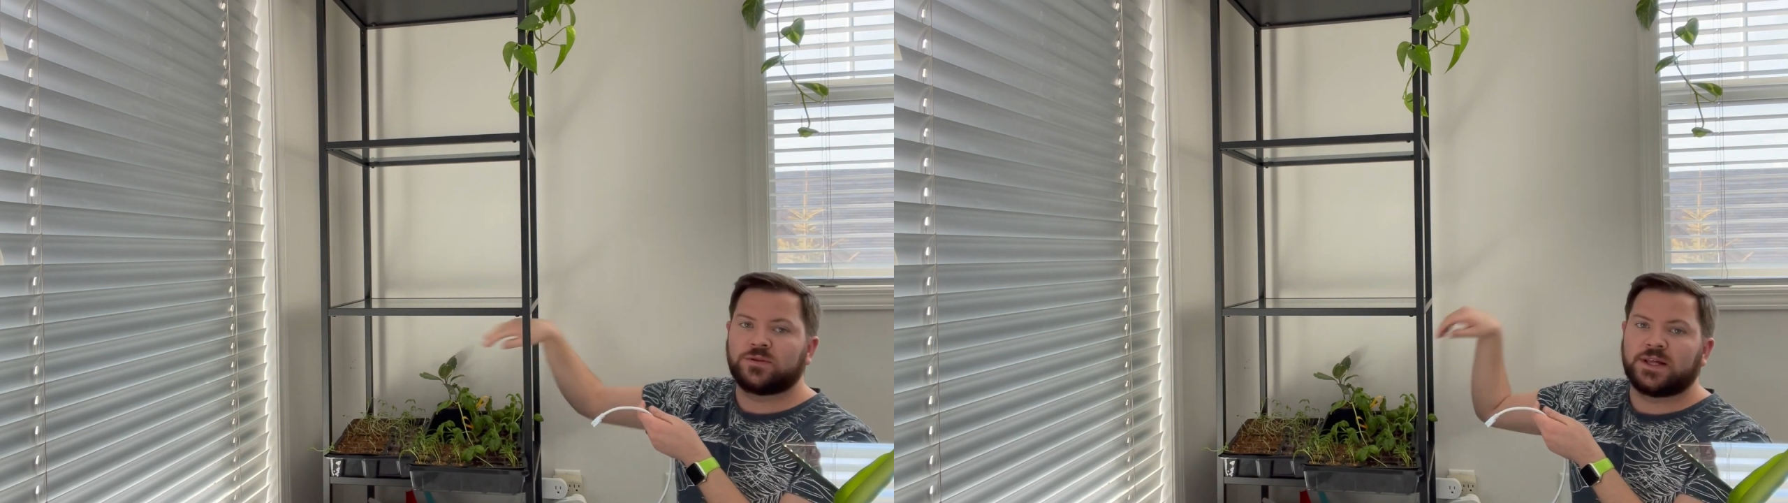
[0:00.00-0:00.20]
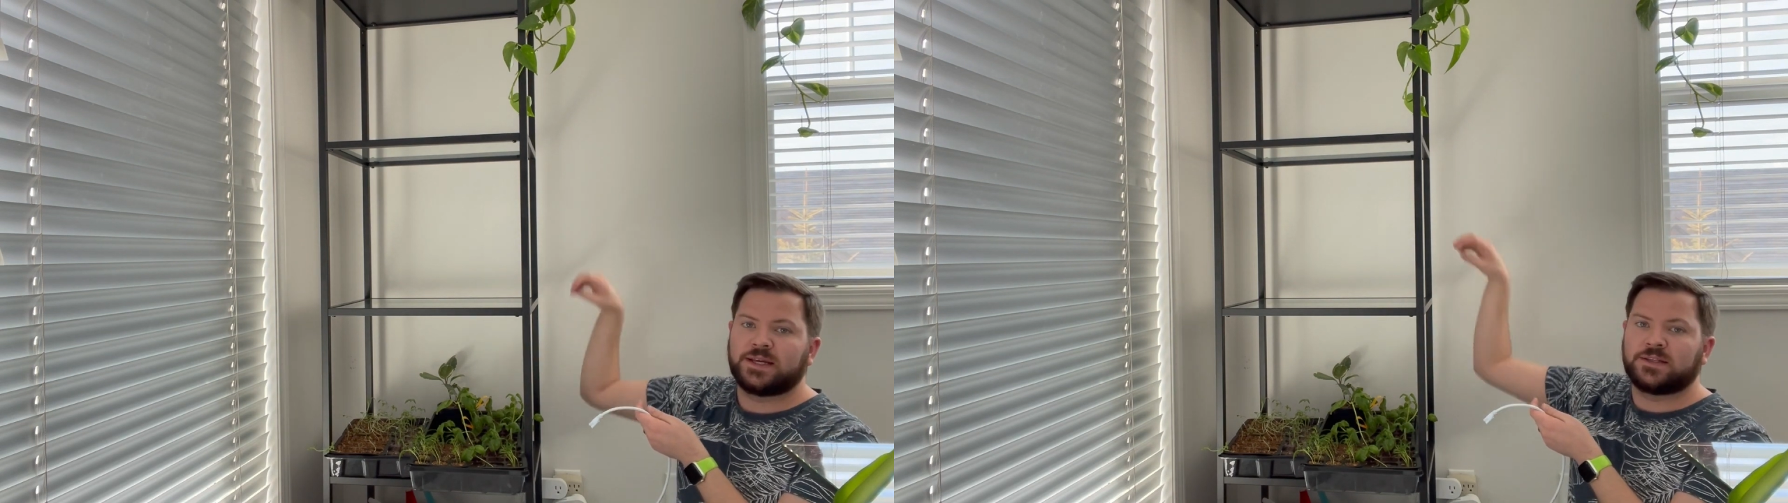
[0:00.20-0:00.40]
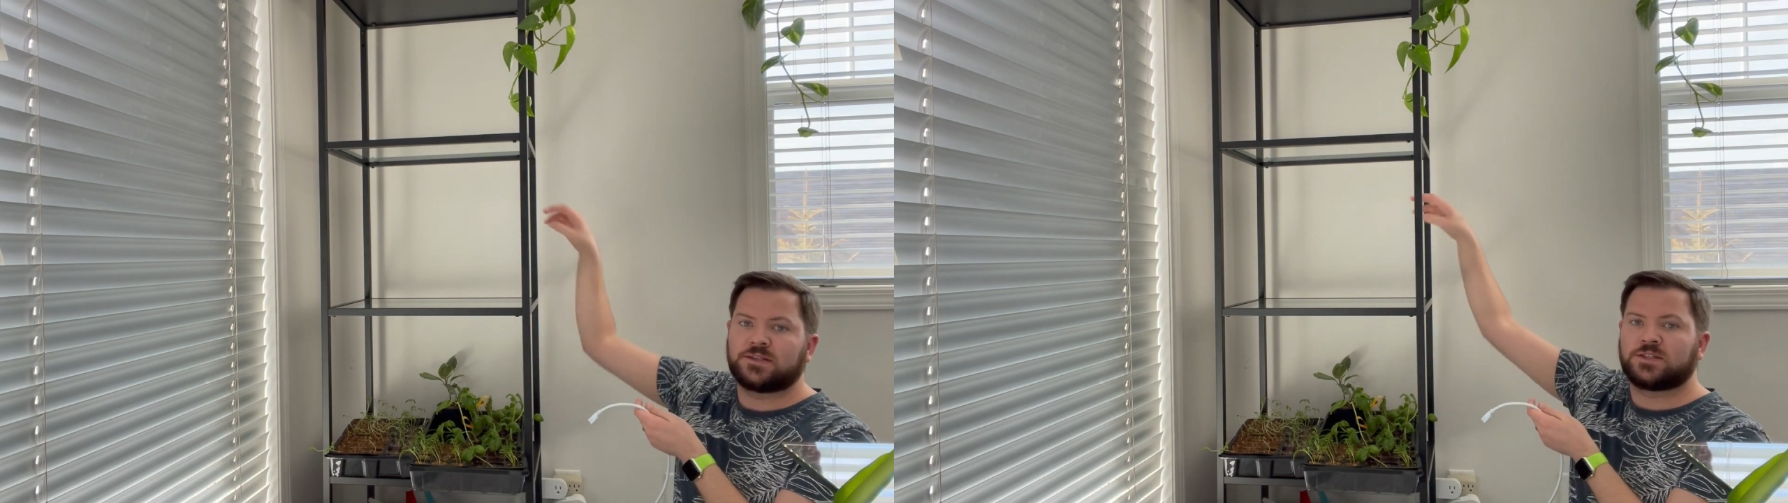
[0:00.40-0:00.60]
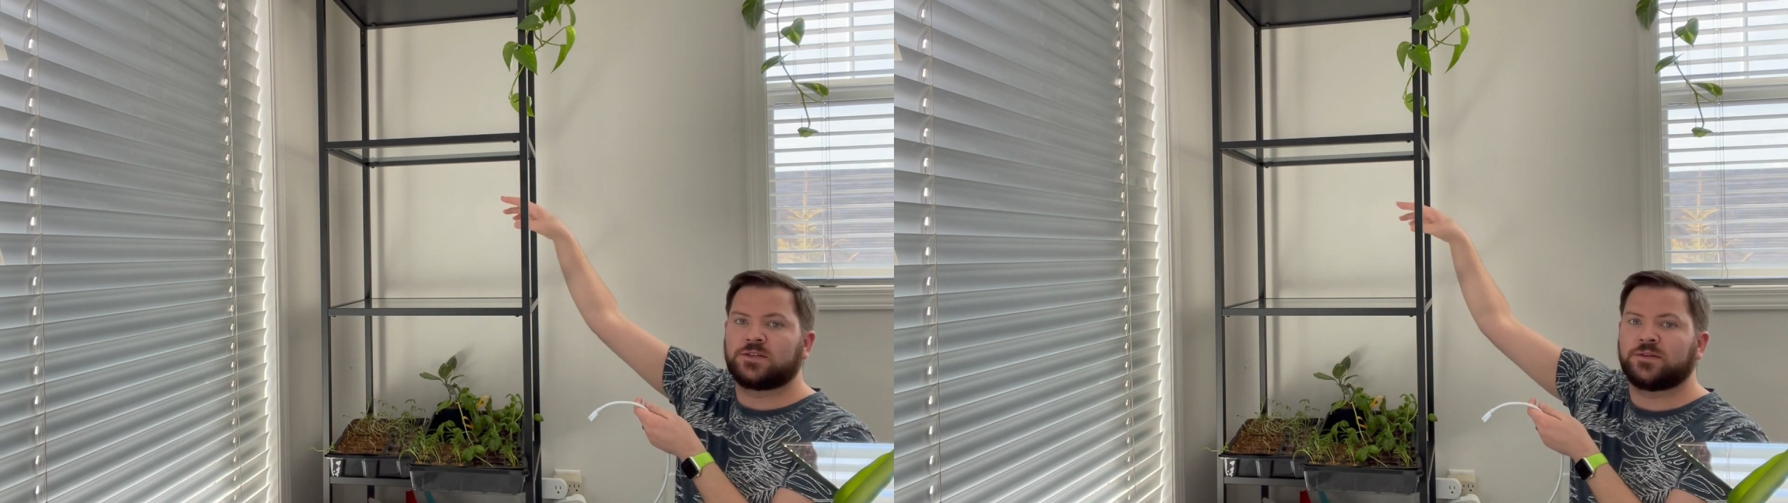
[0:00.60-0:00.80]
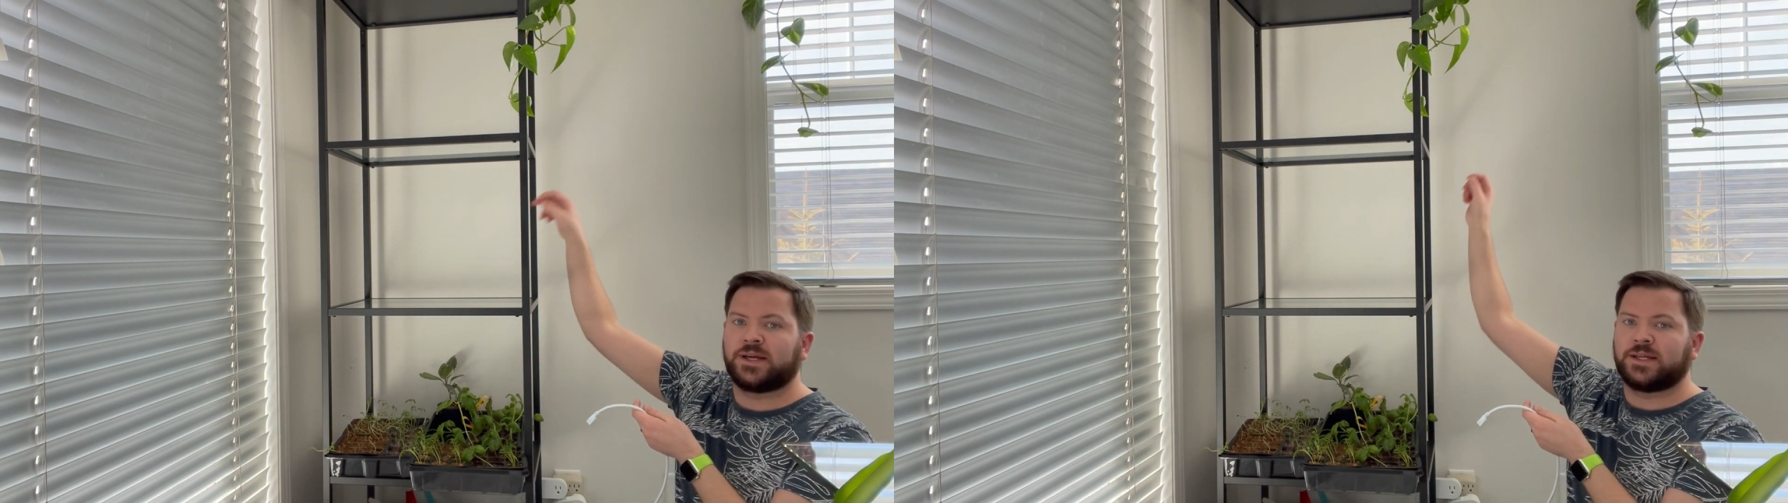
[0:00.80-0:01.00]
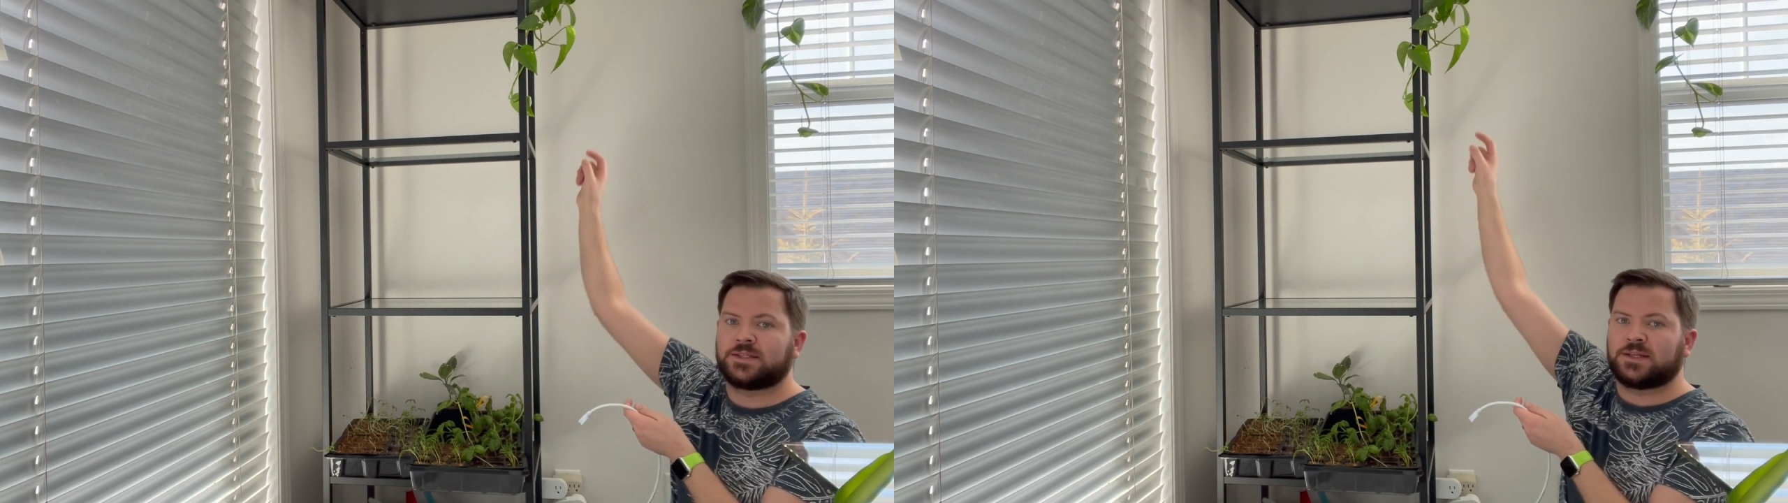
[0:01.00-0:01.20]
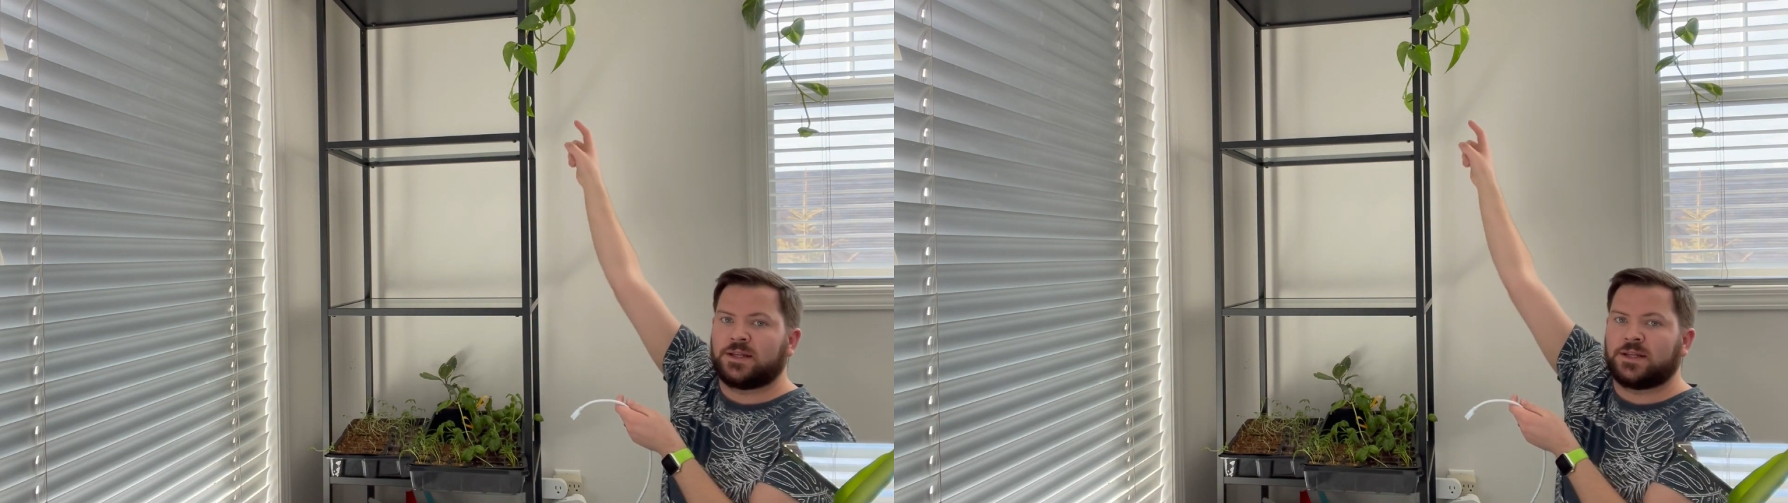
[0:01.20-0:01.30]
lights,